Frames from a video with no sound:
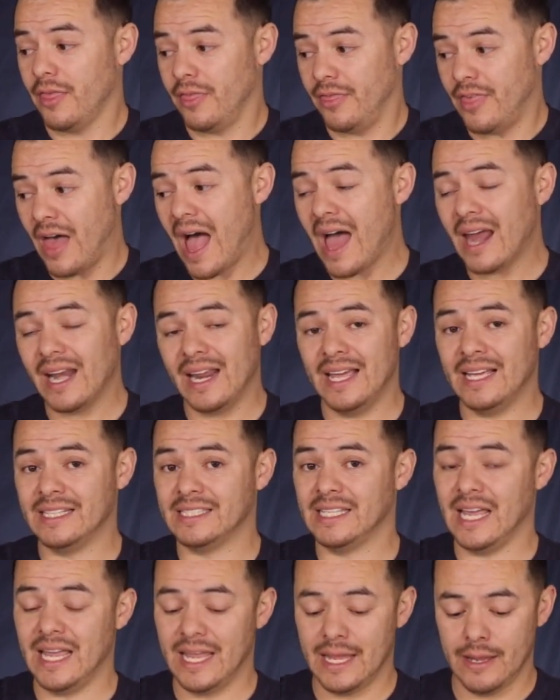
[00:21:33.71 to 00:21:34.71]
That
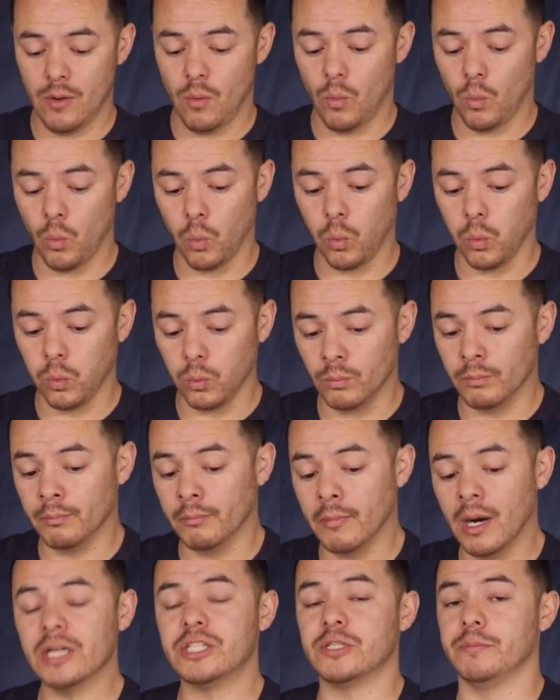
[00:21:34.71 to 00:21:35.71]
is a
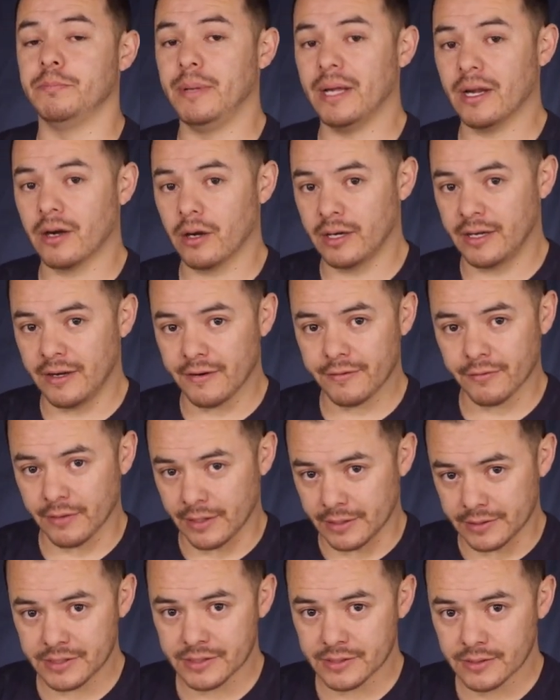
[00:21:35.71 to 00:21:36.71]
much bigger
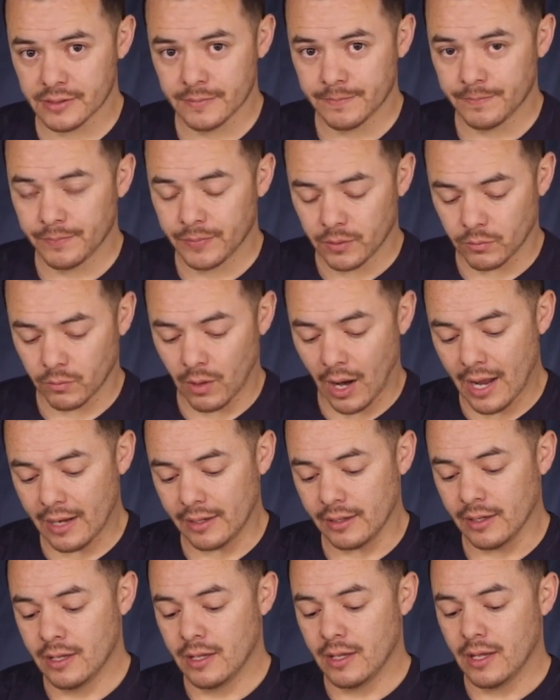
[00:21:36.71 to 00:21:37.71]
difference, right?